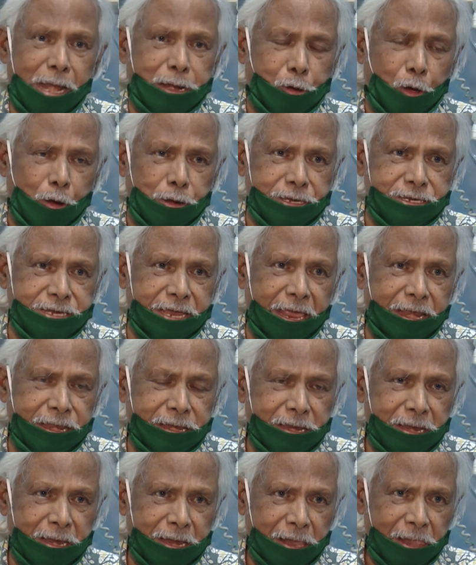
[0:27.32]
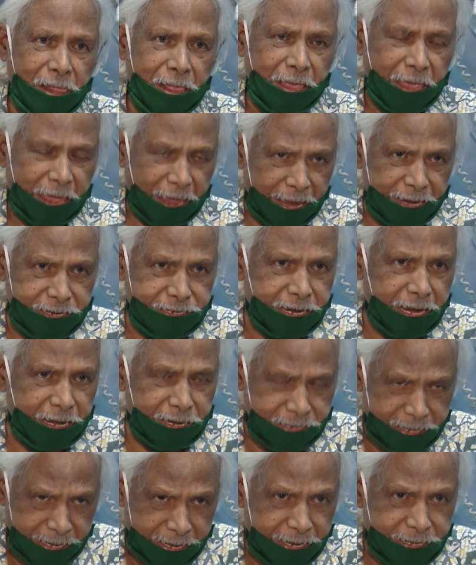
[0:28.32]
in the health system from now
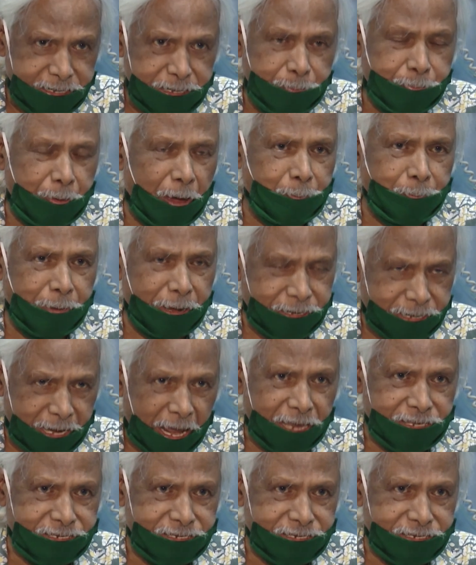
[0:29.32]
on. Besides, there is